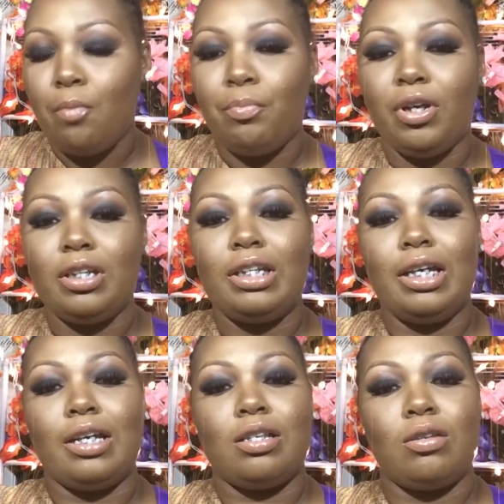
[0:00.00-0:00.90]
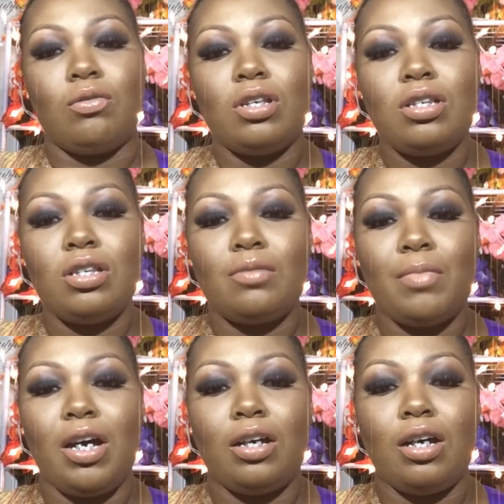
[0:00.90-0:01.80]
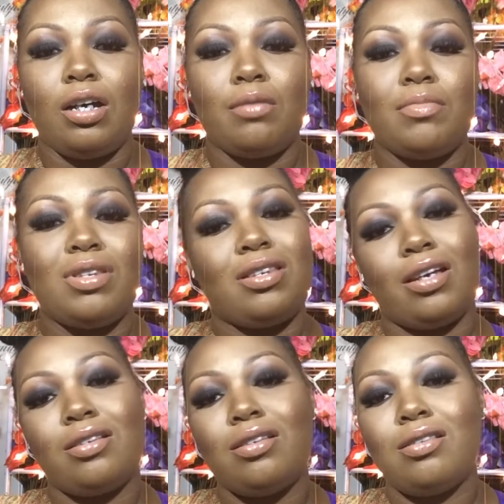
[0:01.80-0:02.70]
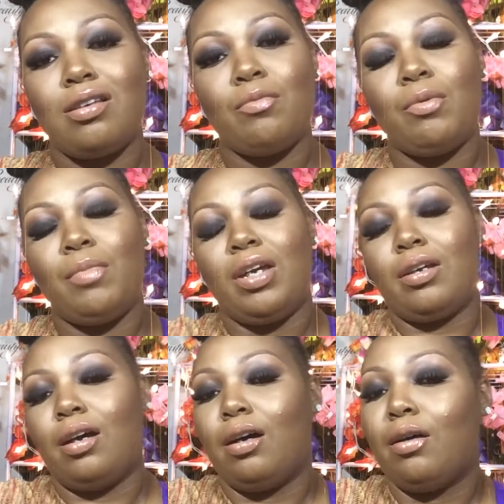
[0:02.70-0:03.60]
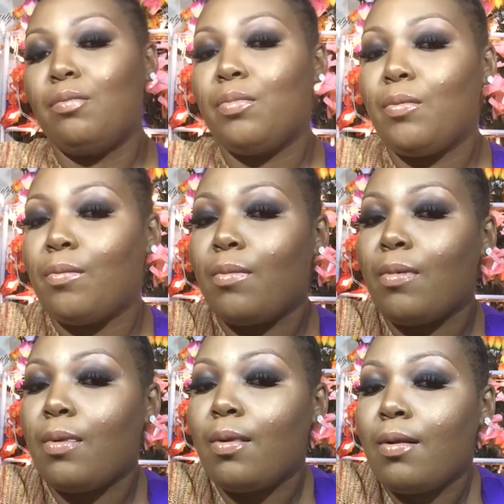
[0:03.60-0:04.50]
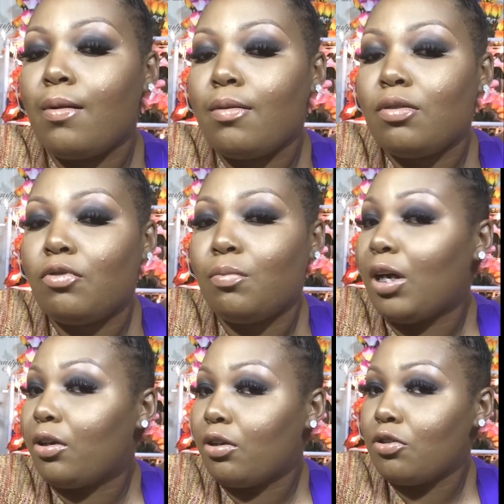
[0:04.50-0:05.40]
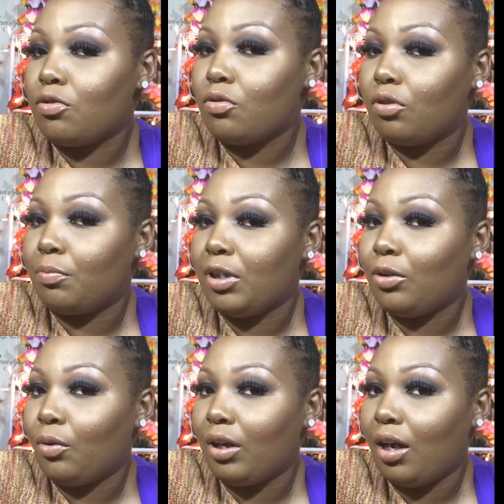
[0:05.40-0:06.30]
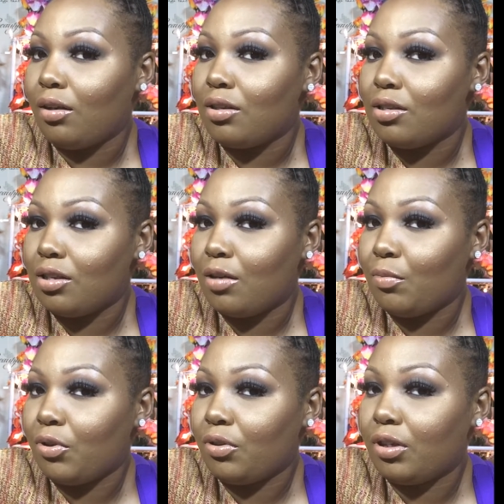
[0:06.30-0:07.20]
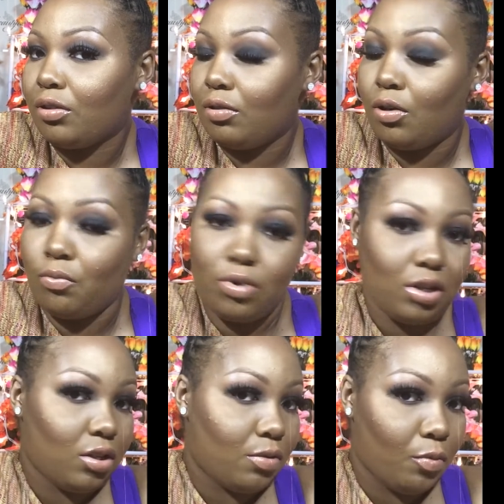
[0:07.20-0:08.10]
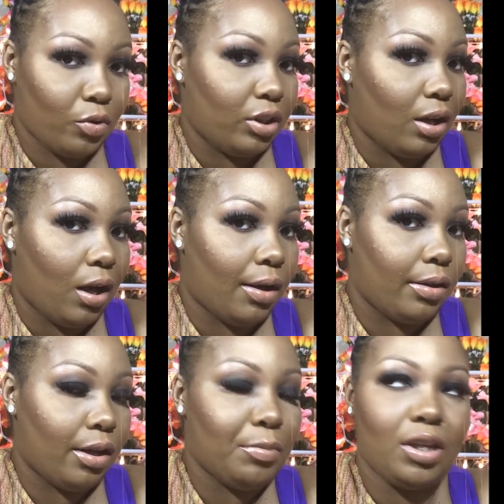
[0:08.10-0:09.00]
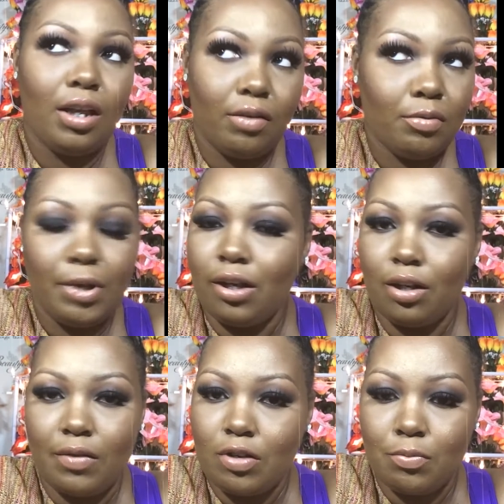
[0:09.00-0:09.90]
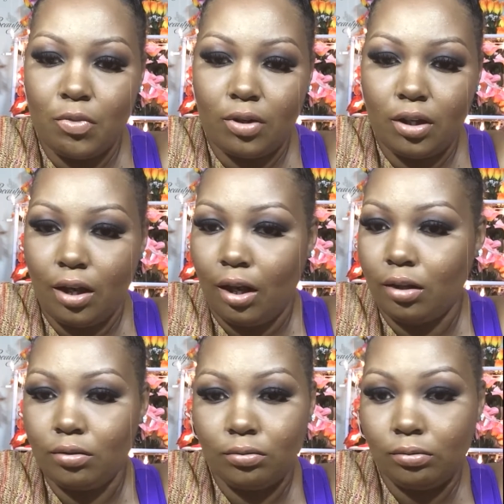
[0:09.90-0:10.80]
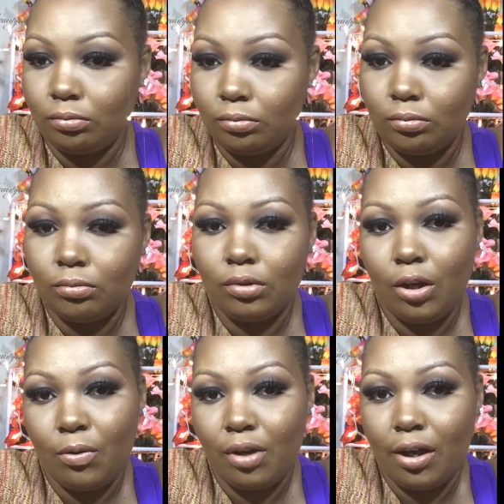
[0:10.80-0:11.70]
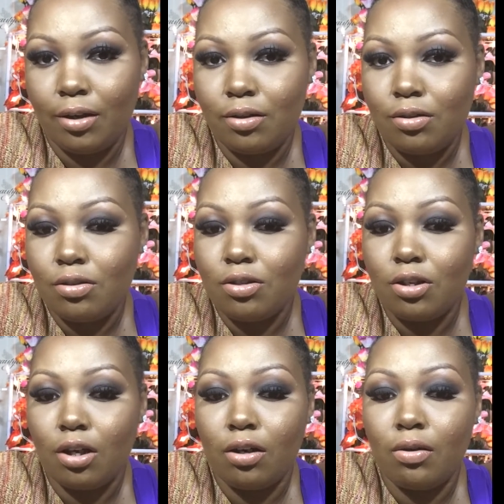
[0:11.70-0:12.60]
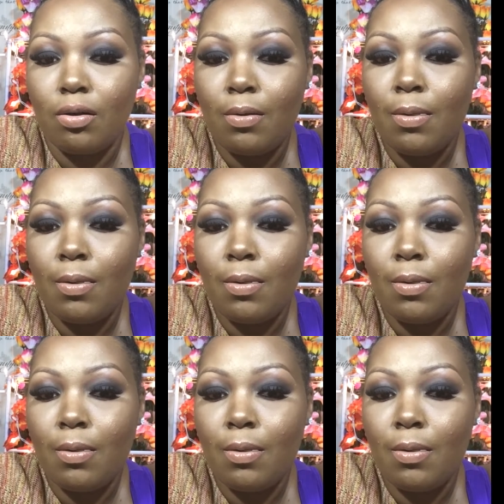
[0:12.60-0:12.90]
But yeah, so this is my sexy summer makeup for my girls who's going to be going out this summer and, you know, wants a smoky eye. I mean, everybody loves a smoky eye. Okay, so